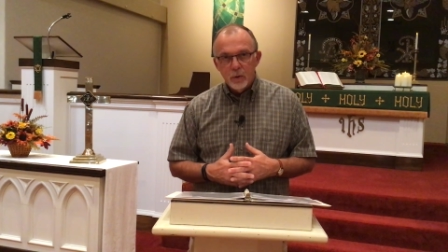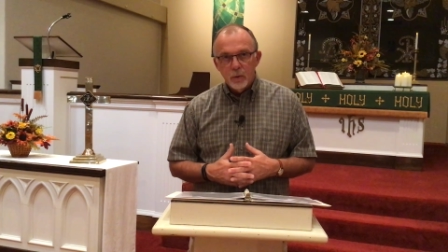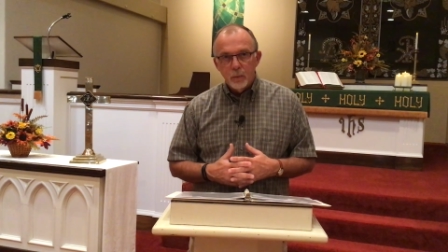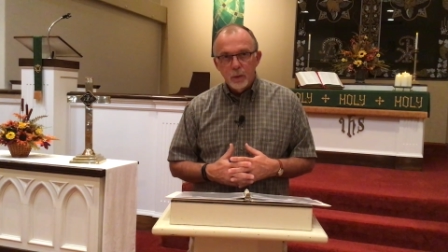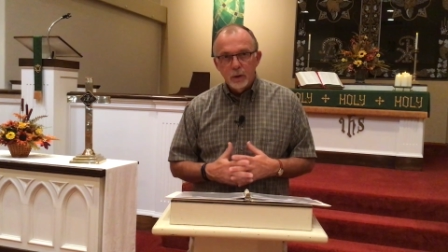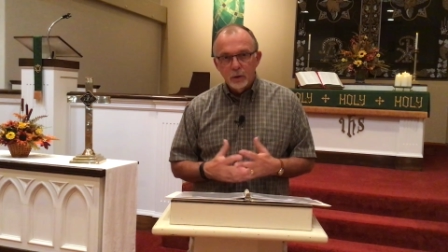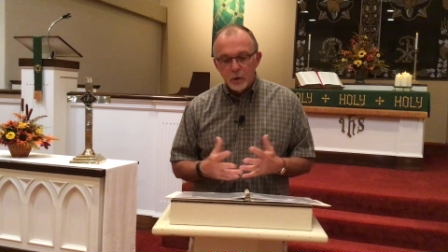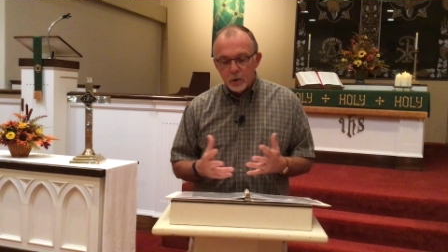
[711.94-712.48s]

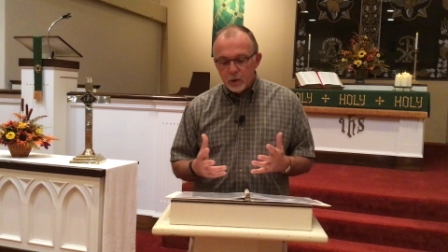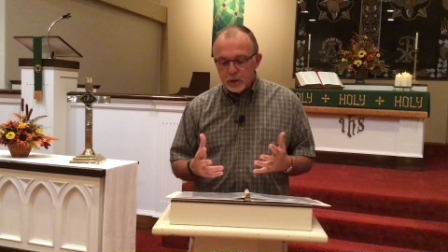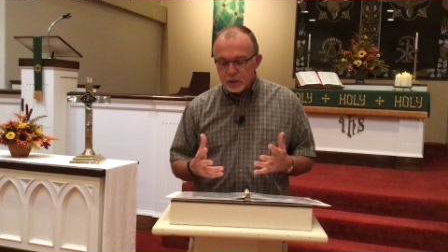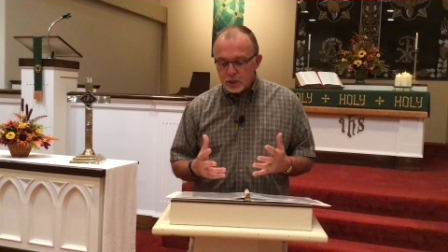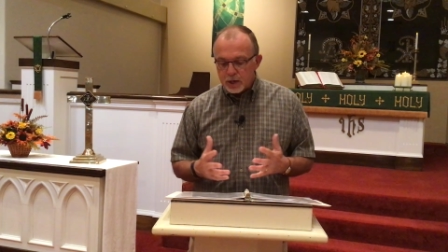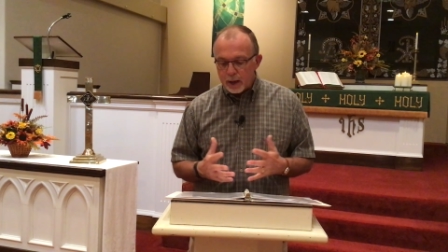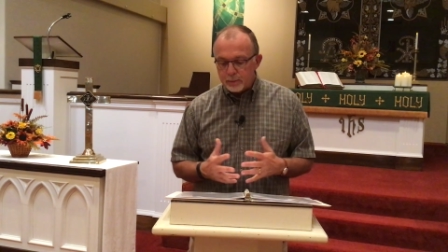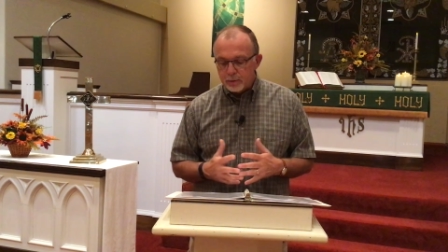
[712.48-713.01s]
We learn in
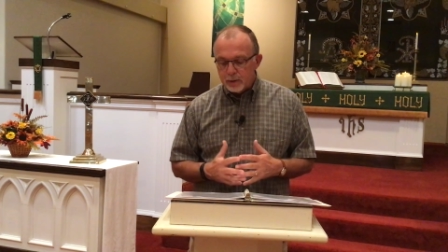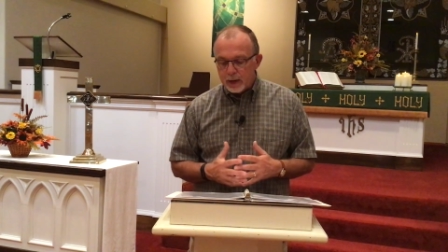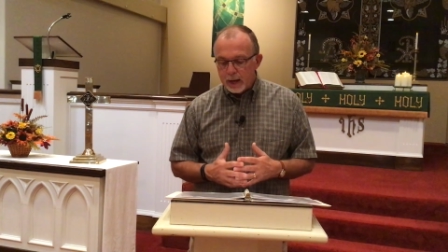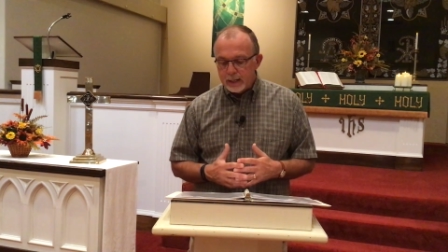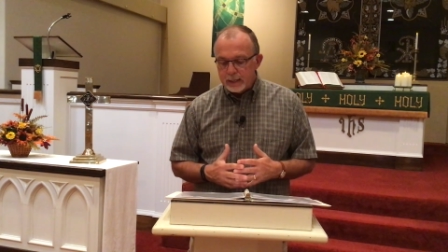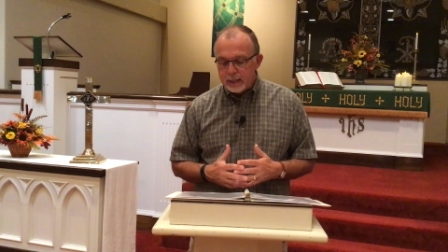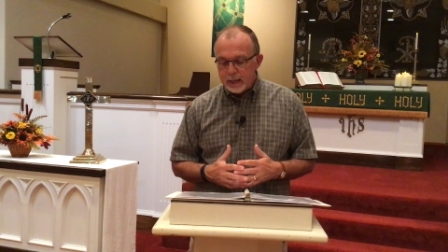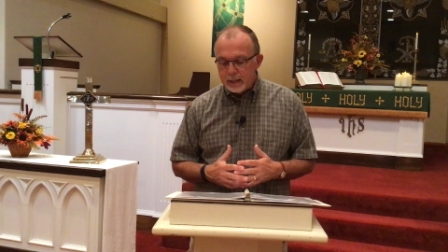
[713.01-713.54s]
chapter
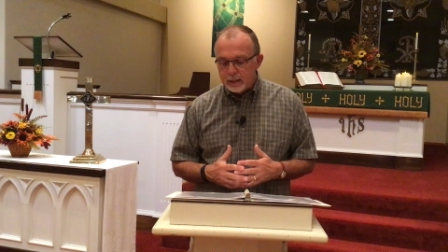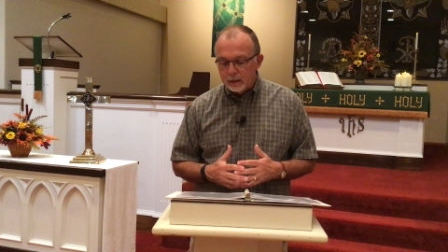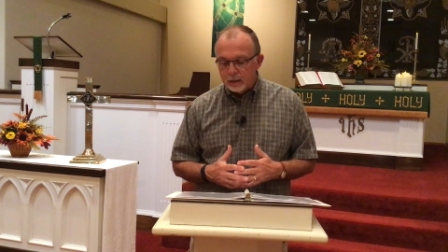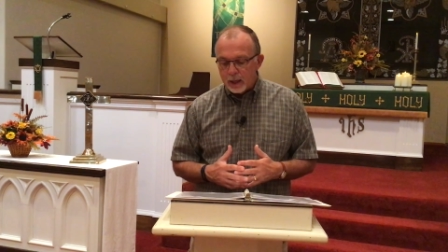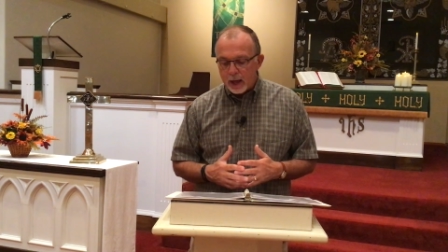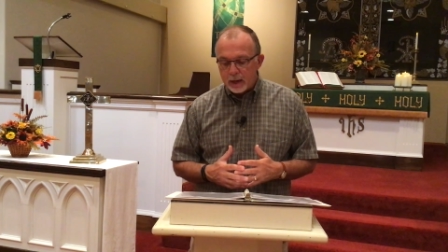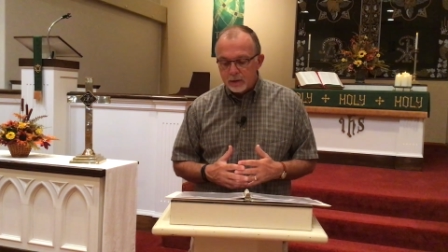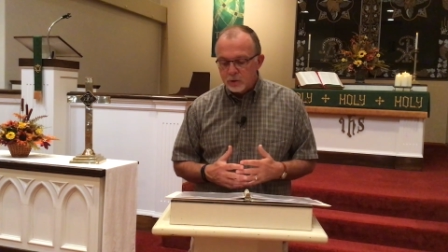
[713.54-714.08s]
19 that
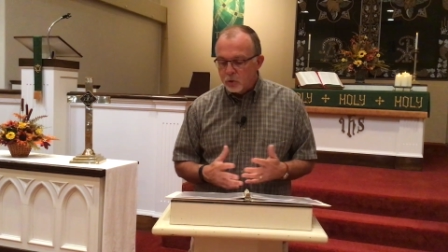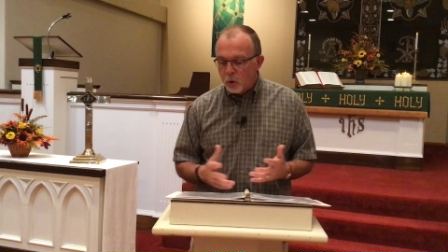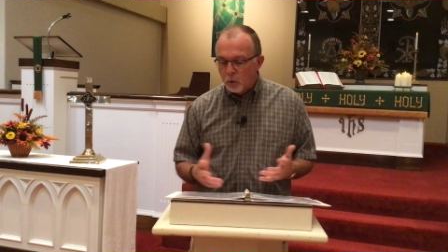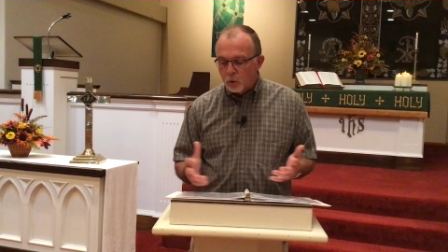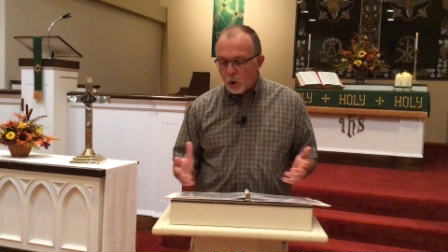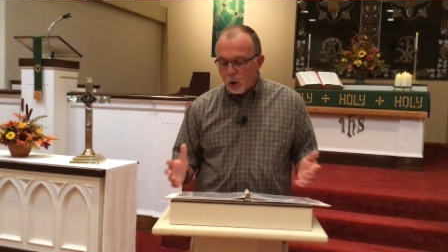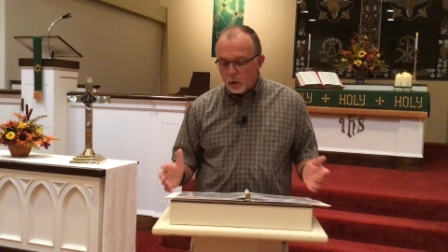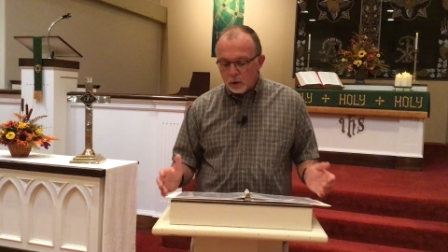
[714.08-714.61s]
Lot is no
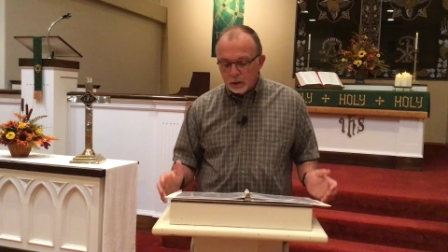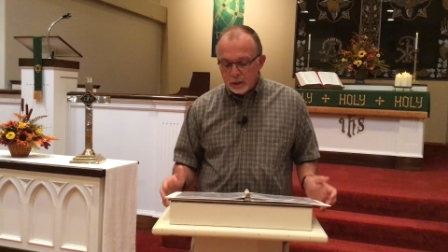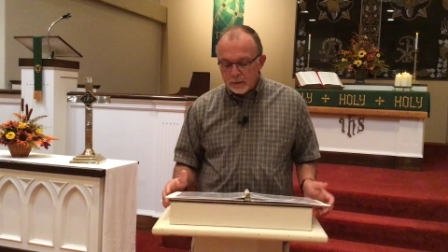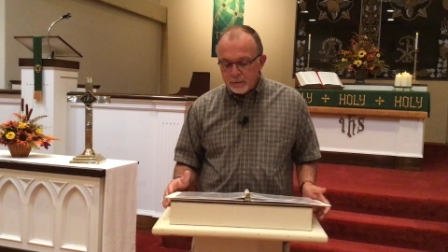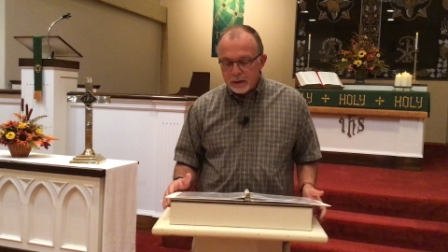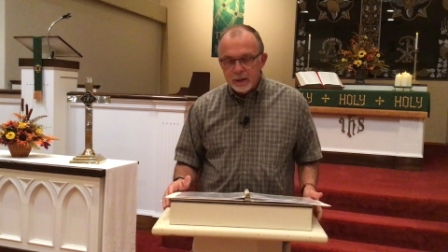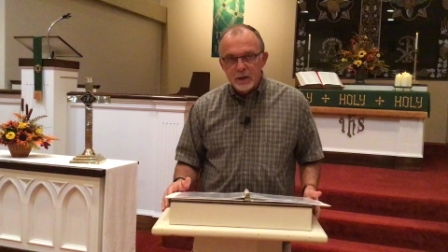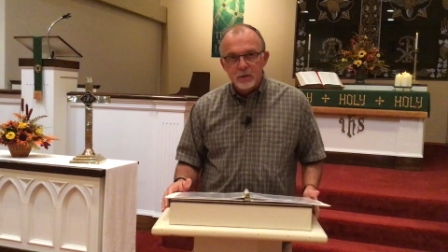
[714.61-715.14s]
longer
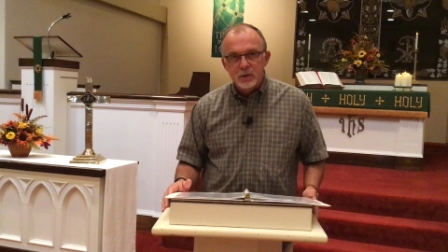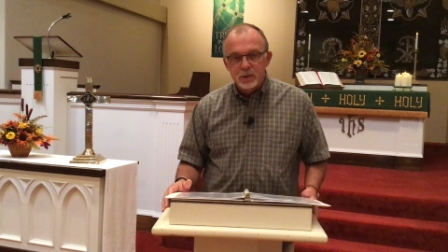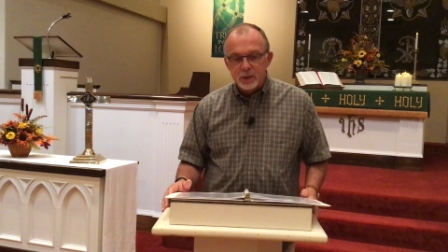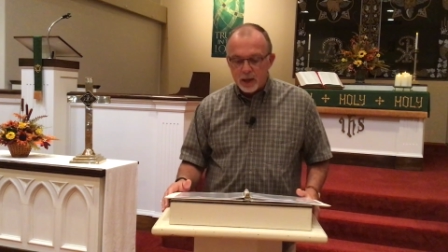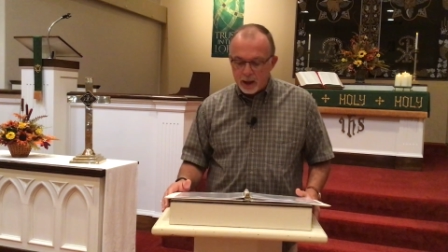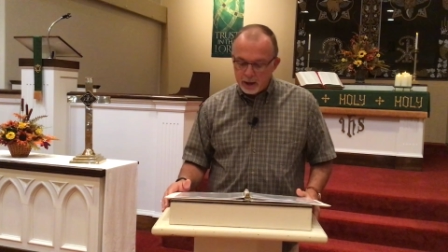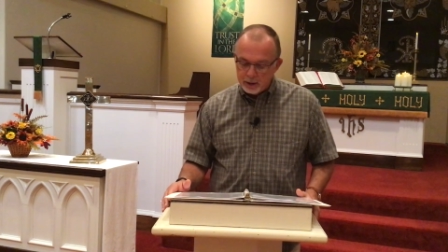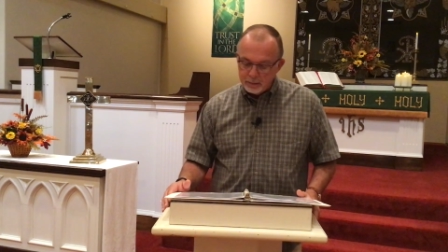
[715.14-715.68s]
living near
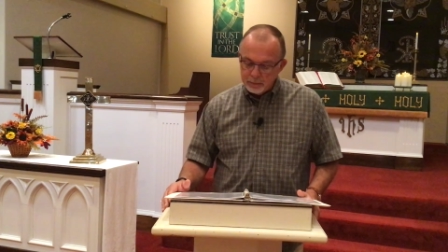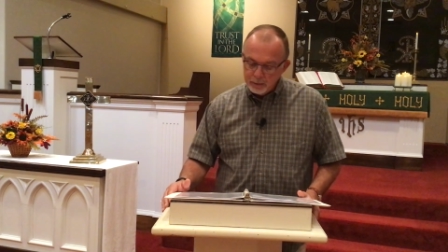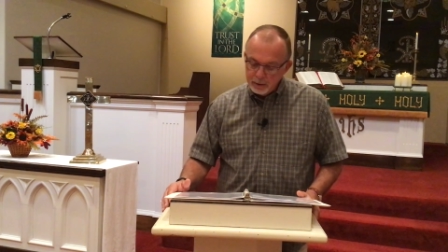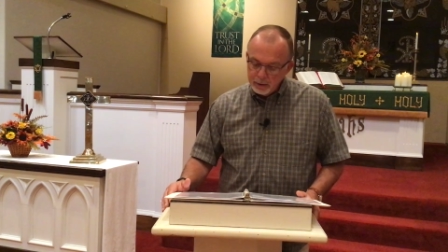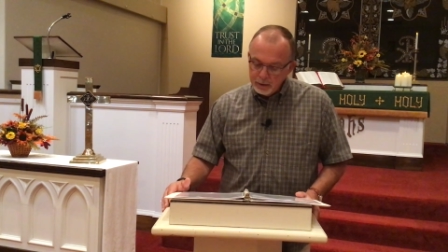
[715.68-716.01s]
Sodom,